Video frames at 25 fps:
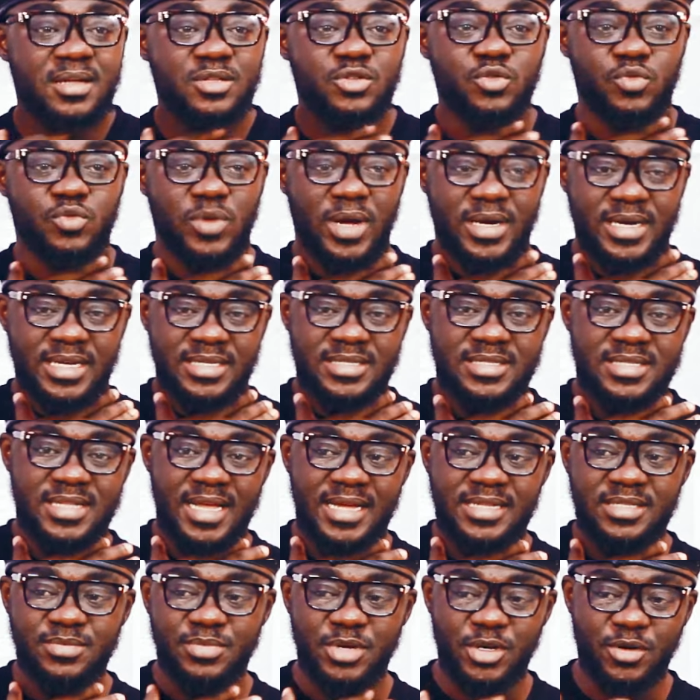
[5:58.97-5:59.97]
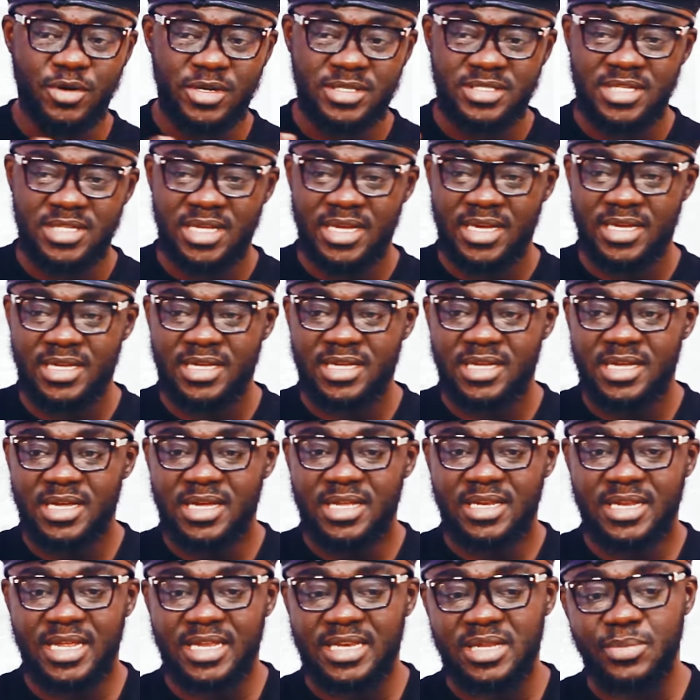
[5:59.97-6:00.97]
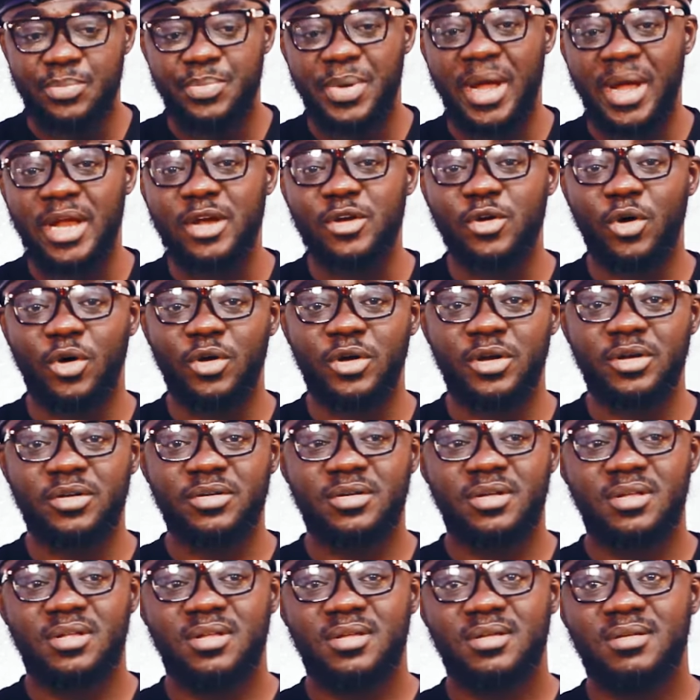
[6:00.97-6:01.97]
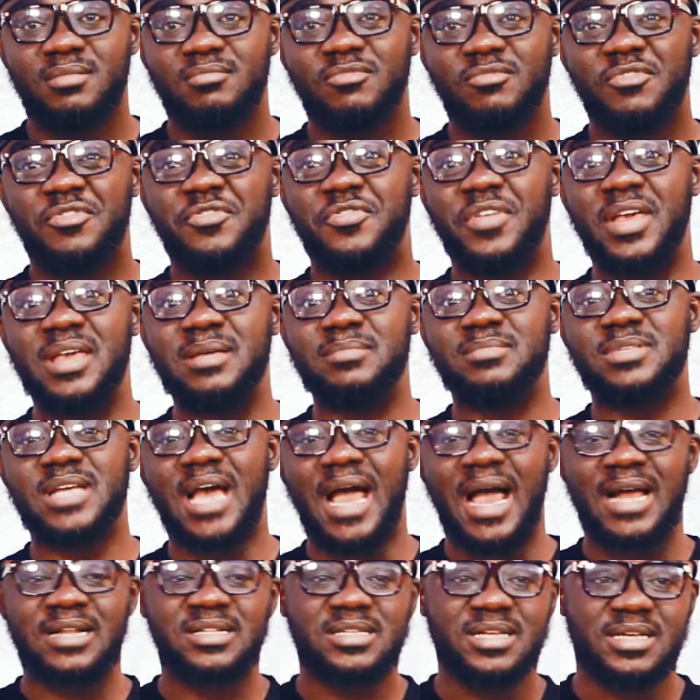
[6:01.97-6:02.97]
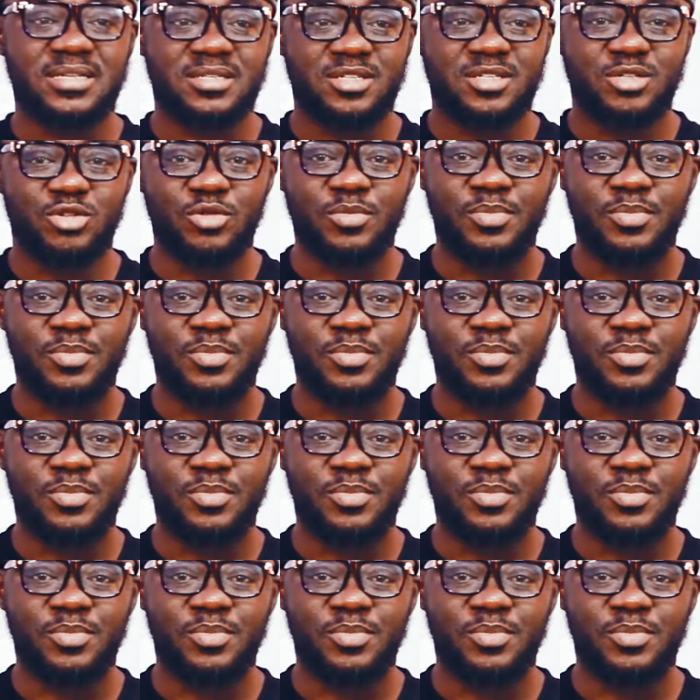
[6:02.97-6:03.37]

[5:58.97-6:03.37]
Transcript: to an extent, because they they depend on famed actors to